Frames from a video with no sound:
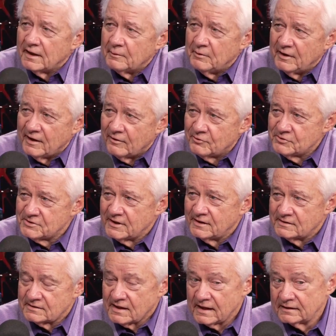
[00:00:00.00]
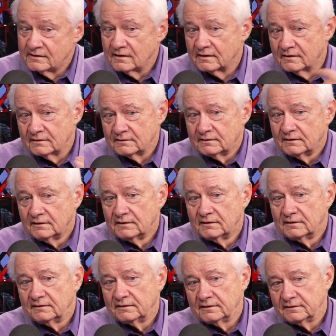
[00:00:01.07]
I mean, I always say it's like the
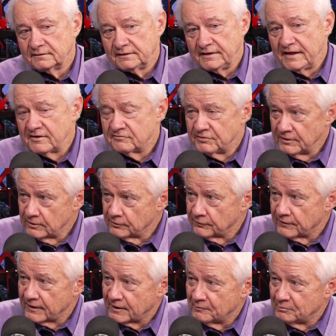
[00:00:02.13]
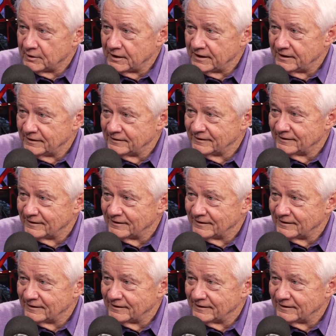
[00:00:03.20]
infielder that can play a